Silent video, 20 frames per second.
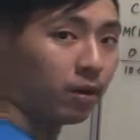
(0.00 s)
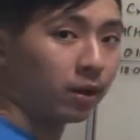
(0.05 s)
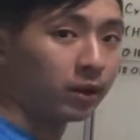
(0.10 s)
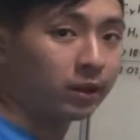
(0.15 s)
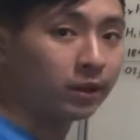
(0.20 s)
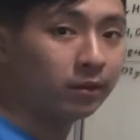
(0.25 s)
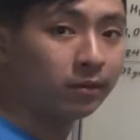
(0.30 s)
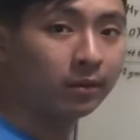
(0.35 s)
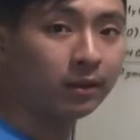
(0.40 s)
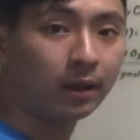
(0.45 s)

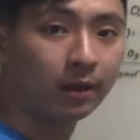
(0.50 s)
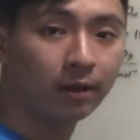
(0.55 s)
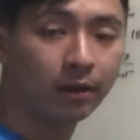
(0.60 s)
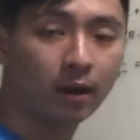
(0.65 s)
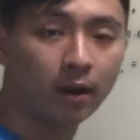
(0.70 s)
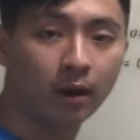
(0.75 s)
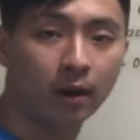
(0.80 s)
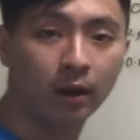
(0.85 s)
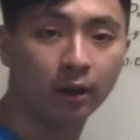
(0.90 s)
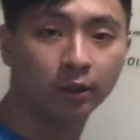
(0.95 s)
molecule, there
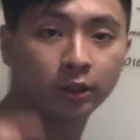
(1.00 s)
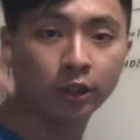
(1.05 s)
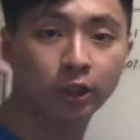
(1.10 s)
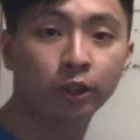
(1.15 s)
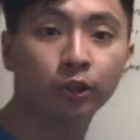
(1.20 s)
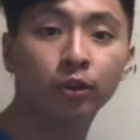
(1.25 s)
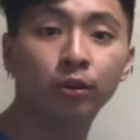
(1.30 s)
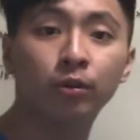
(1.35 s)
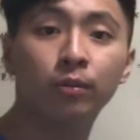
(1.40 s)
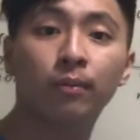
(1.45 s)
are
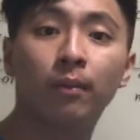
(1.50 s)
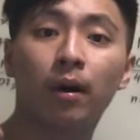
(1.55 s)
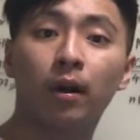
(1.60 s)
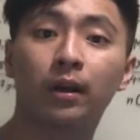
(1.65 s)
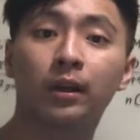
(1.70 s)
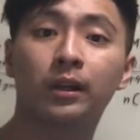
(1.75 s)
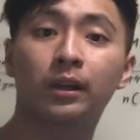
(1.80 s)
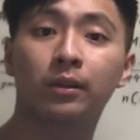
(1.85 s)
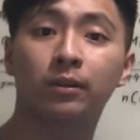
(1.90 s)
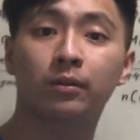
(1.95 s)
two
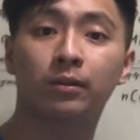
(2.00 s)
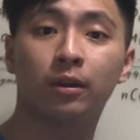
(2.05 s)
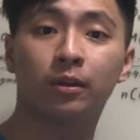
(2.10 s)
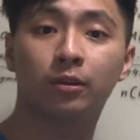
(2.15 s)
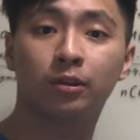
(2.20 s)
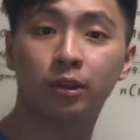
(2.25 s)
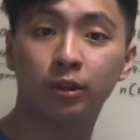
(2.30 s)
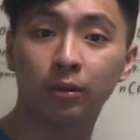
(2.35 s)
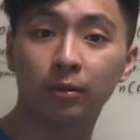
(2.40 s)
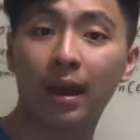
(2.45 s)
molecule there
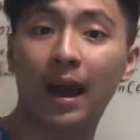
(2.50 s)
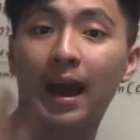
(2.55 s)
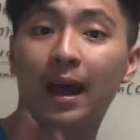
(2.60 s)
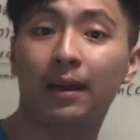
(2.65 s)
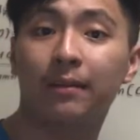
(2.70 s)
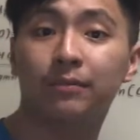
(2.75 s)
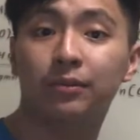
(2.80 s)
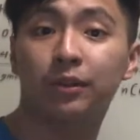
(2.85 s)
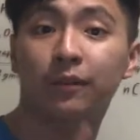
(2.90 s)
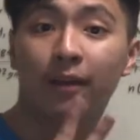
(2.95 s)
are two
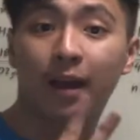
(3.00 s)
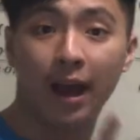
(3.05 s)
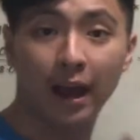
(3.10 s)
atoms of